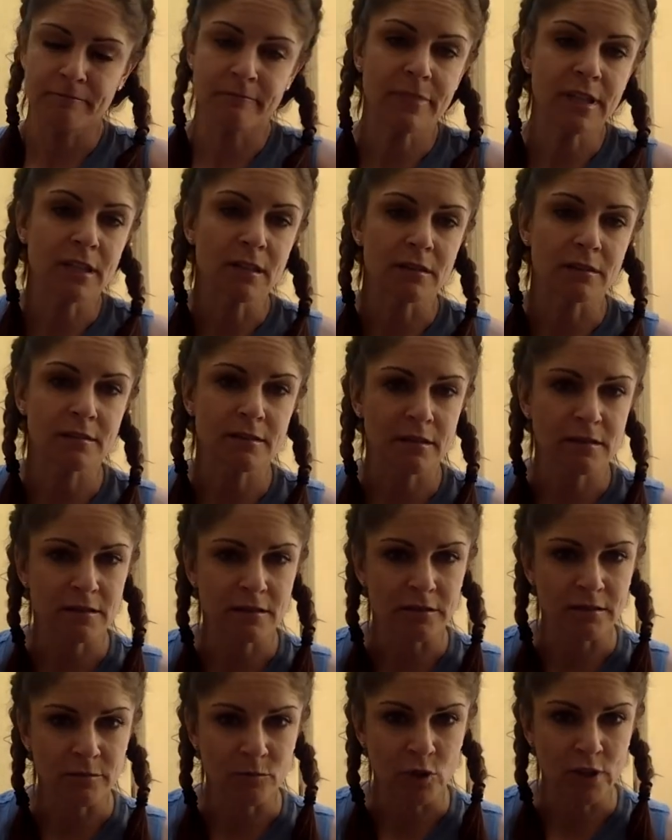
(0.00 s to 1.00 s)
because it's
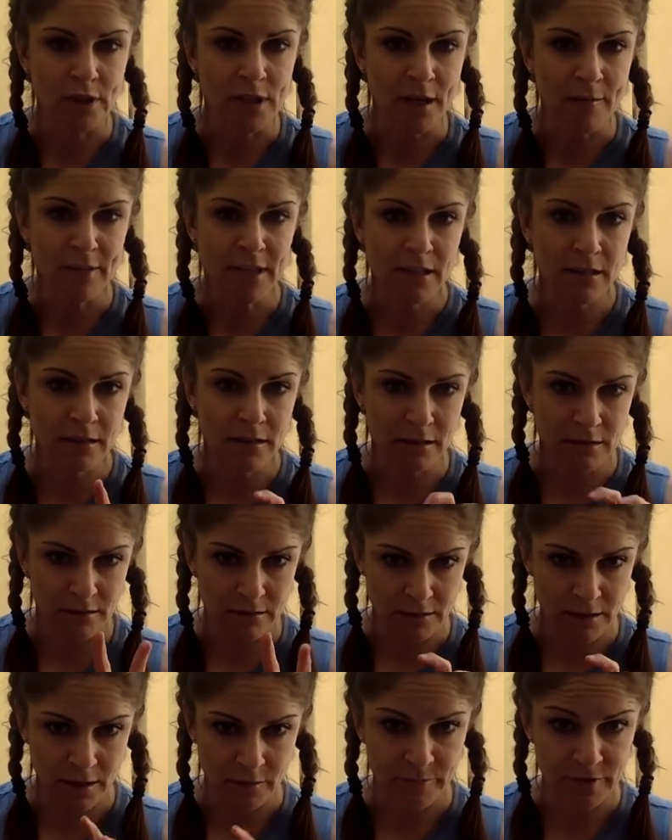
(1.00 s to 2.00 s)
a little more nubby and
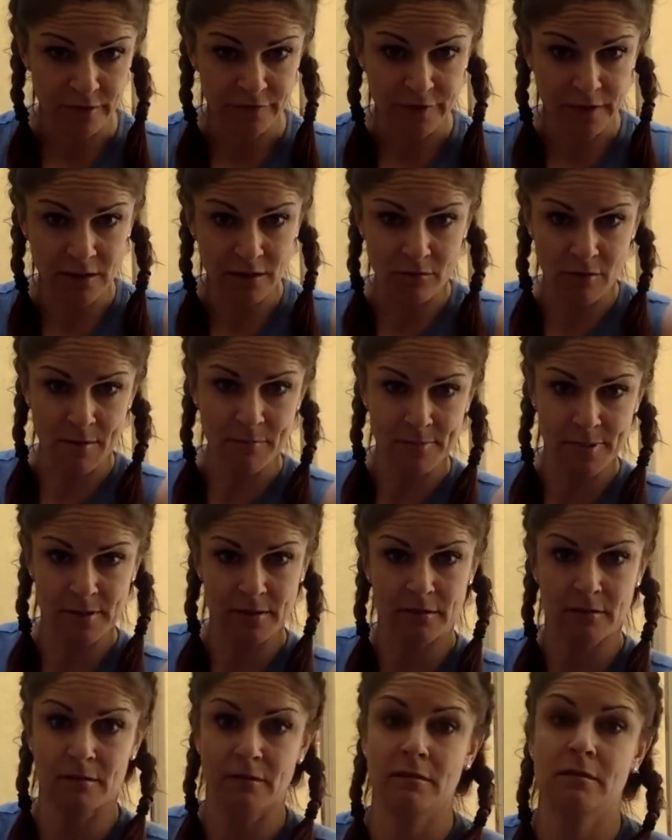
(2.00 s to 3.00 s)
it'll help your feet grip
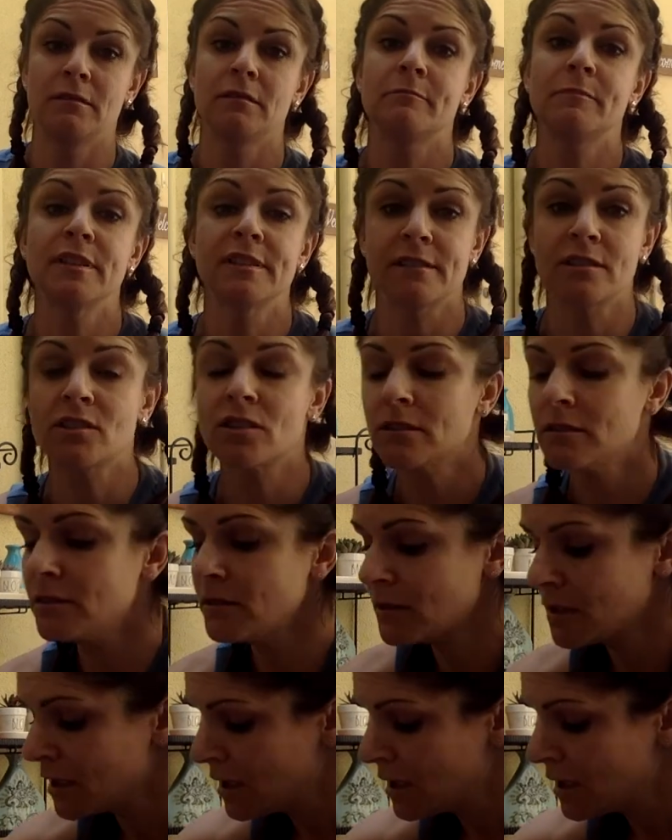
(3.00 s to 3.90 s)
in position.